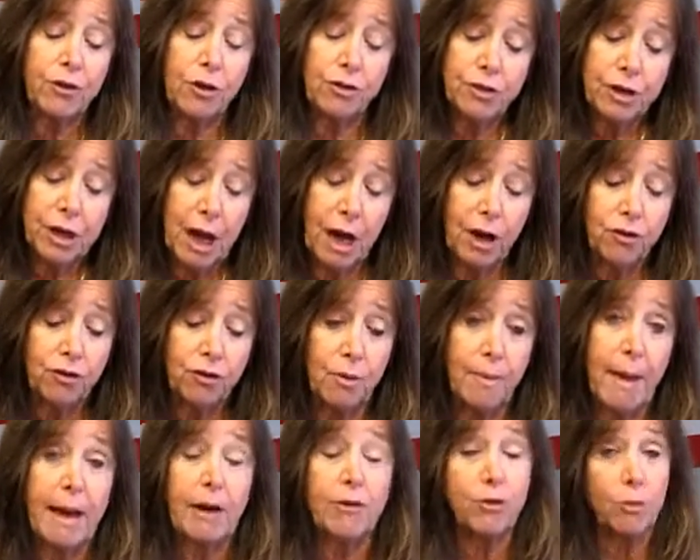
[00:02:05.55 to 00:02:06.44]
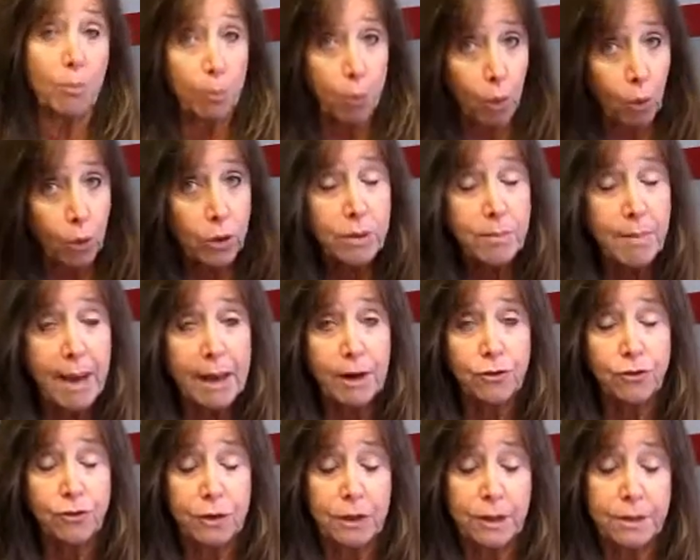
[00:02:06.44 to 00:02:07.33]
educational matters, important
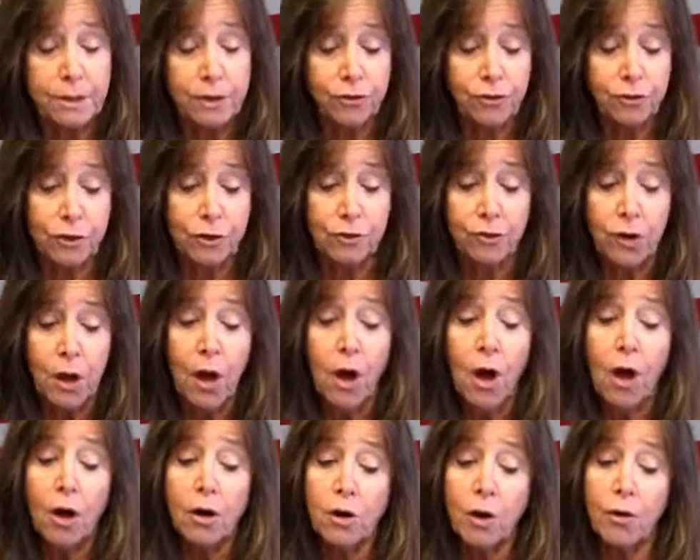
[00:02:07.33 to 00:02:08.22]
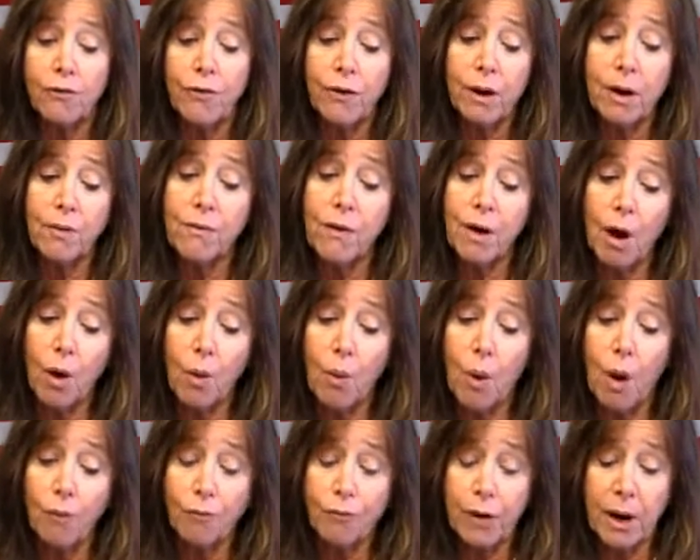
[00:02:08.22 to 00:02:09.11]
matters at a distance go very, very
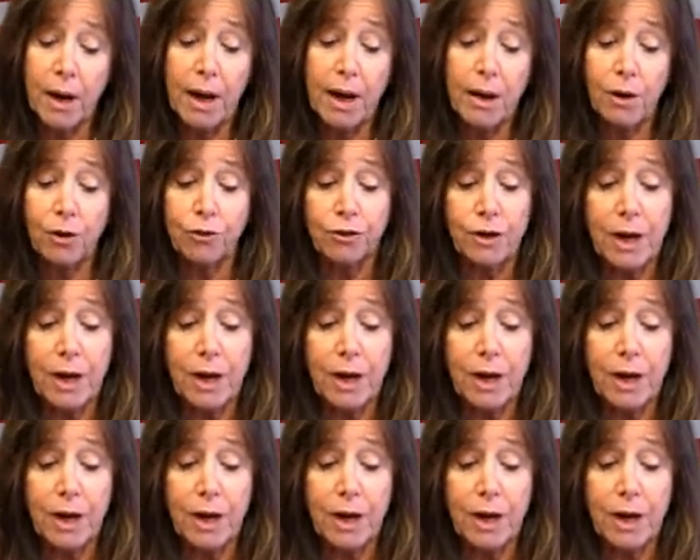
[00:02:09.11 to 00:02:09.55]
well for Aries.